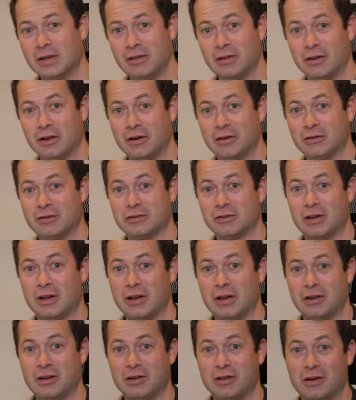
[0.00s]
There,
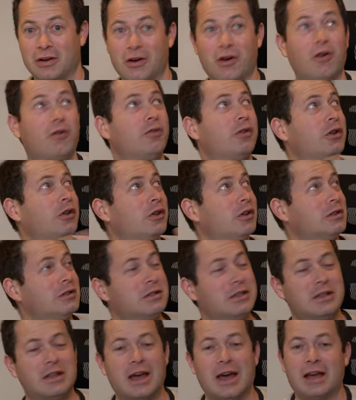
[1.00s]
uh, hopefully you can
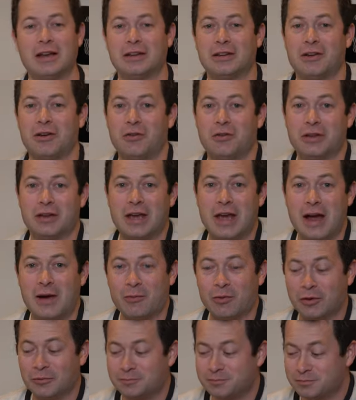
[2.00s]
see that on the
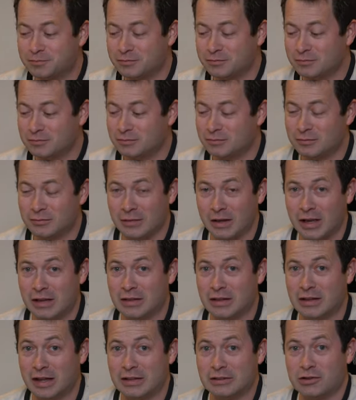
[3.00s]
camera.
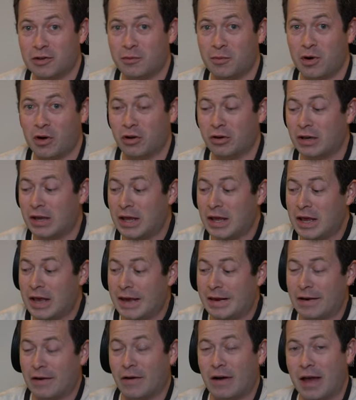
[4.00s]
The lights come on.
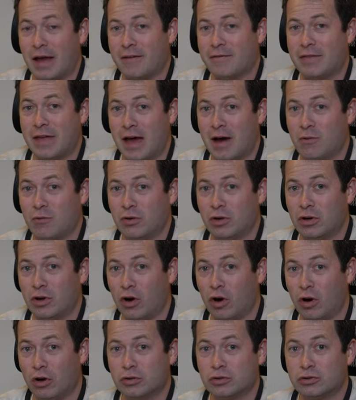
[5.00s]
Now I have that one
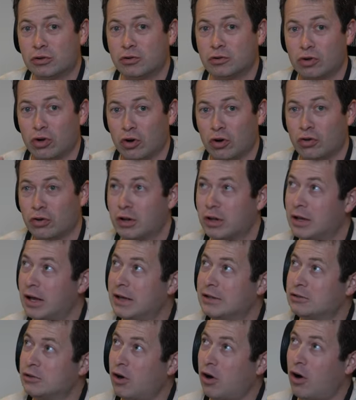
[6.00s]
also turn the
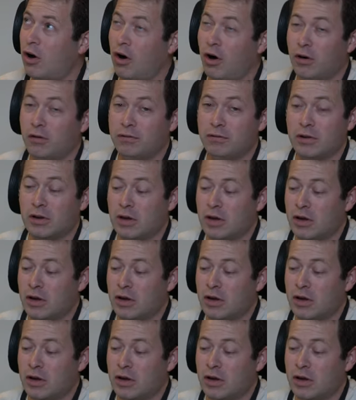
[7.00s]
lights off,